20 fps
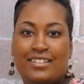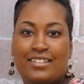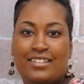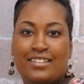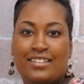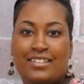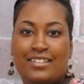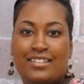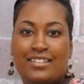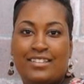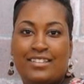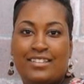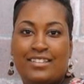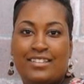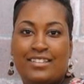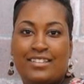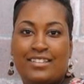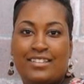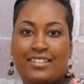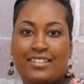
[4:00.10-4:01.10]

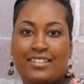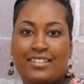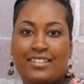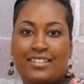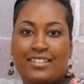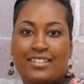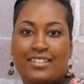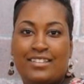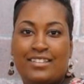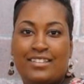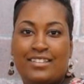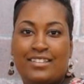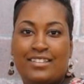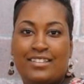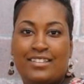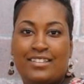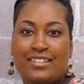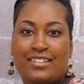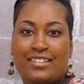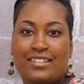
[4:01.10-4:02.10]

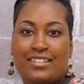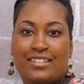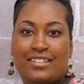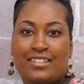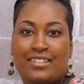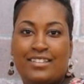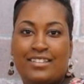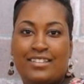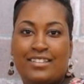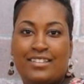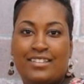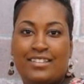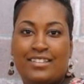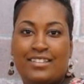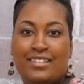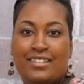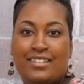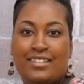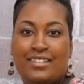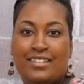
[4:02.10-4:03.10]

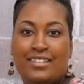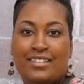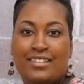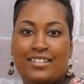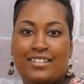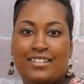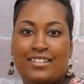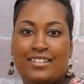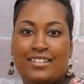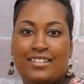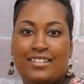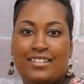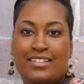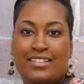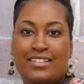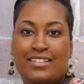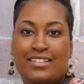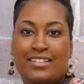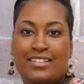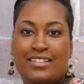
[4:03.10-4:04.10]

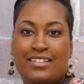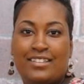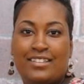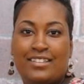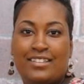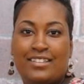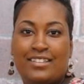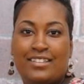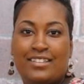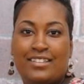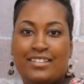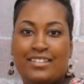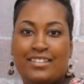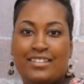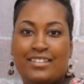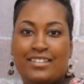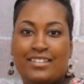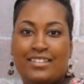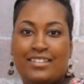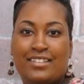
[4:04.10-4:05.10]

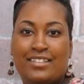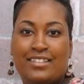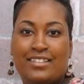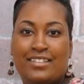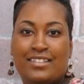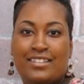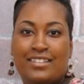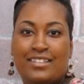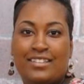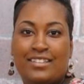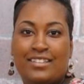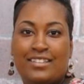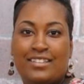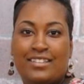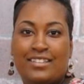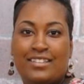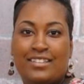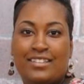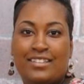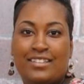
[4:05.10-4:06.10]

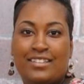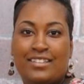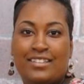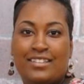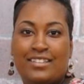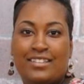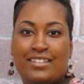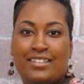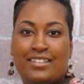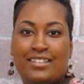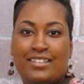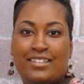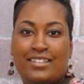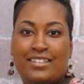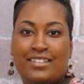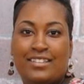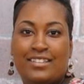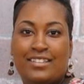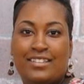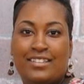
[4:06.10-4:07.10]

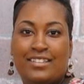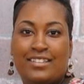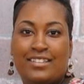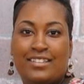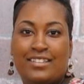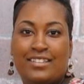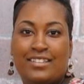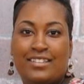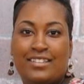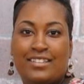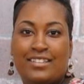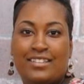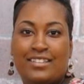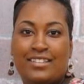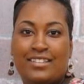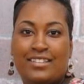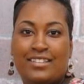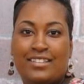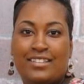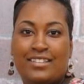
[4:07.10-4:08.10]
The face doesn't move, so there is nothing to read.